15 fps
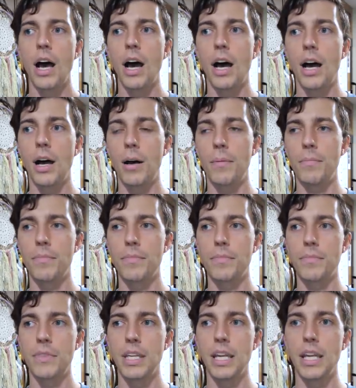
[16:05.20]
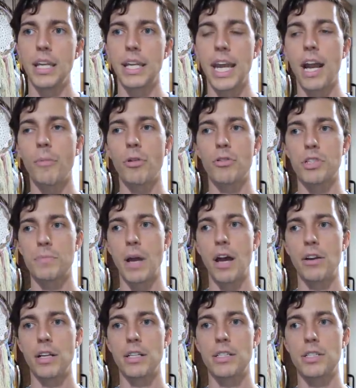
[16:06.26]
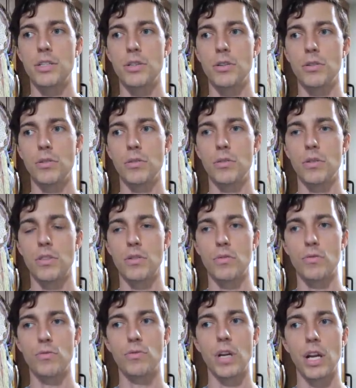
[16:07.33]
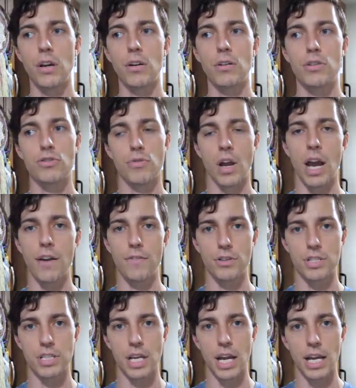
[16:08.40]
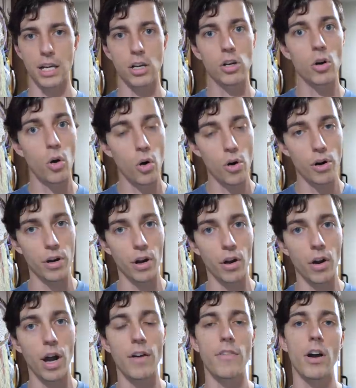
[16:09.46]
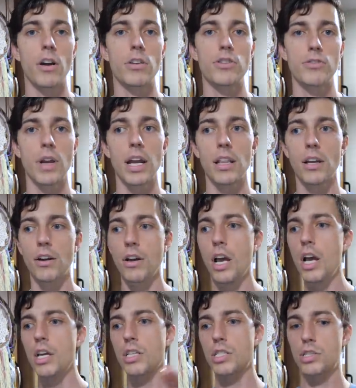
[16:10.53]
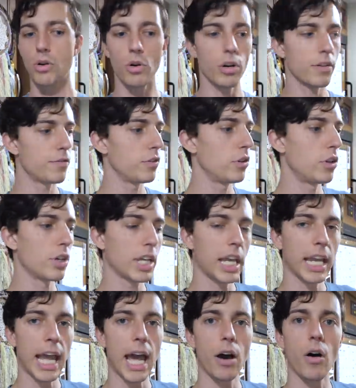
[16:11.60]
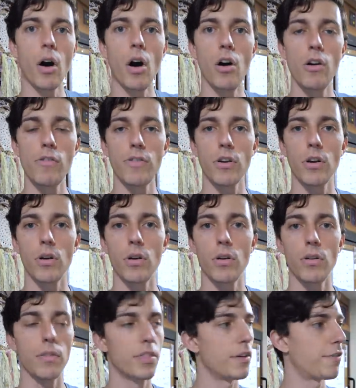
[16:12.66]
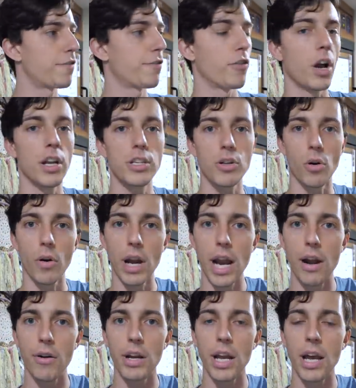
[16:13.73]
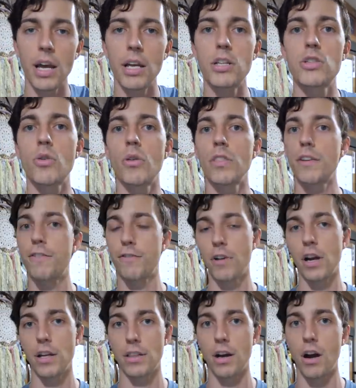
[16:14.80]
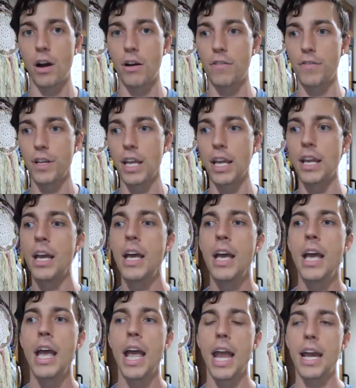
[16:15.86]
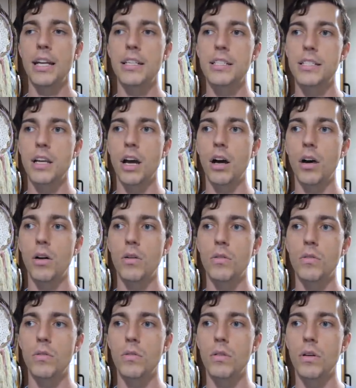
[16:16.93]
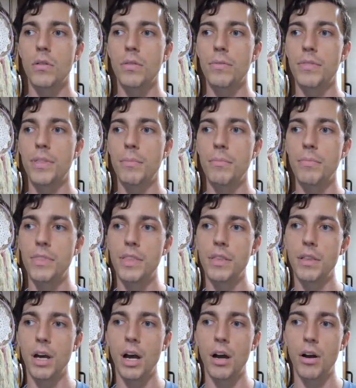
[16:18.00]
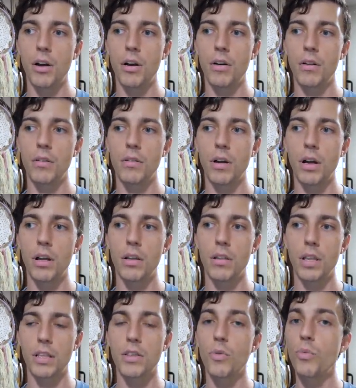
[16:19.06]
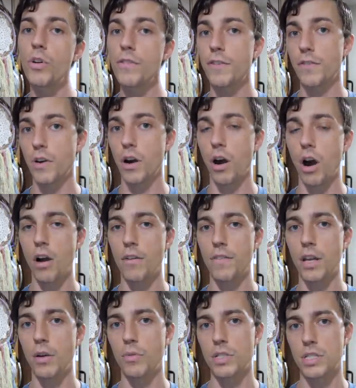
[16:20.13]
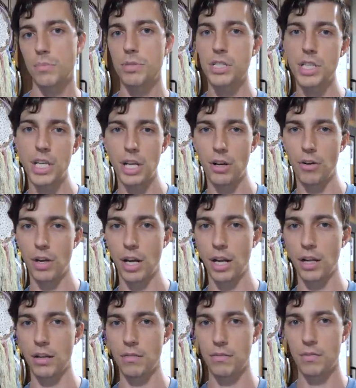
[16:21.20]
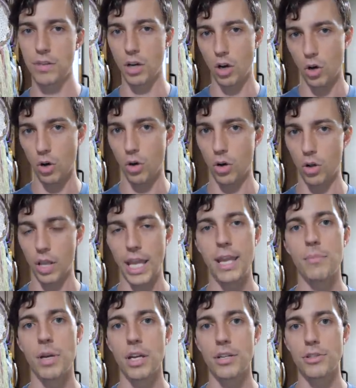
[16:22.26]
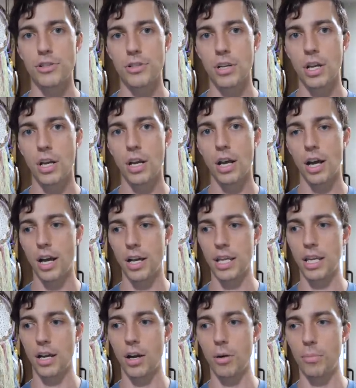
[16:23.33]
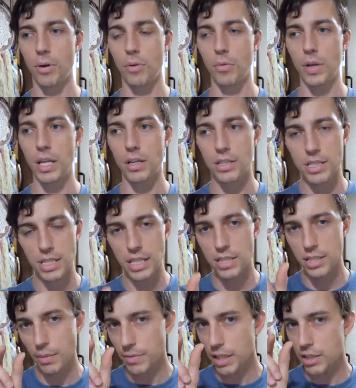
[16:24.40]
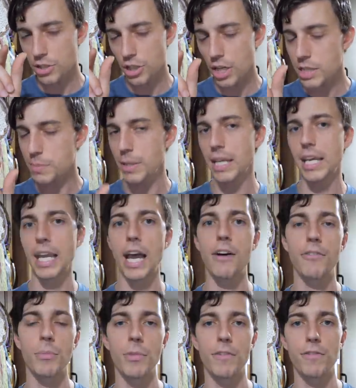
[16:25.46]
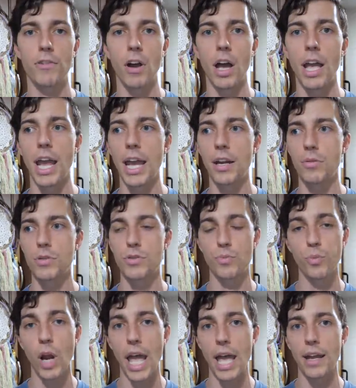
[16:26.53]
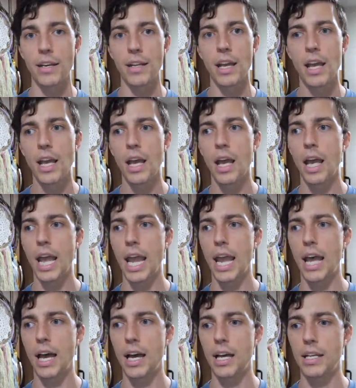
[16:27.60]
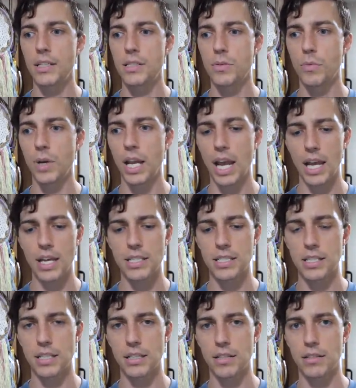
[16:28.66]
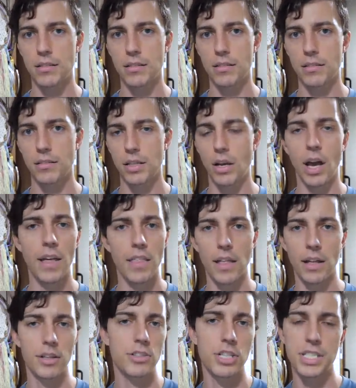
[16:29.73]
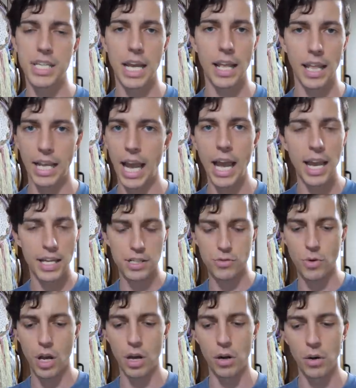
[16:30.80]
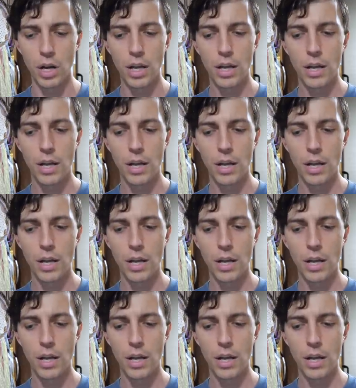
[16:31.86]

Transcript: The camera was mounted to the rear driver's side corner of our trailer, sort of looking out over the front door area toward the front of the RV. And so the roof of our RV was obscuring the whole image, you know, but we could see something just peeking out from the front, and it was red. And we ask, you know, I asked Ro,